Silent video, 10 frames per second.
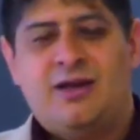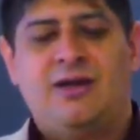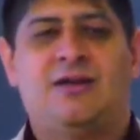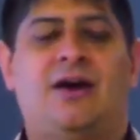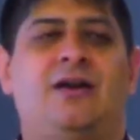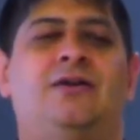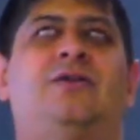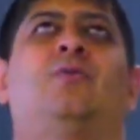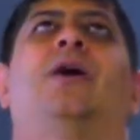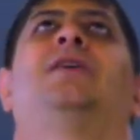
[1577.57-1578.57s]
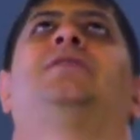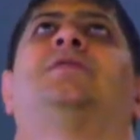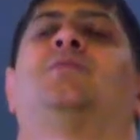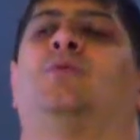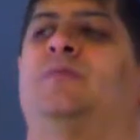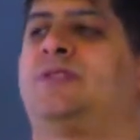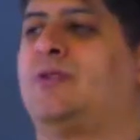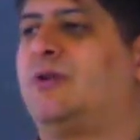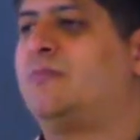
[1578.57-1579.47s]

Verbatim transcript: he thought, Why is this woman so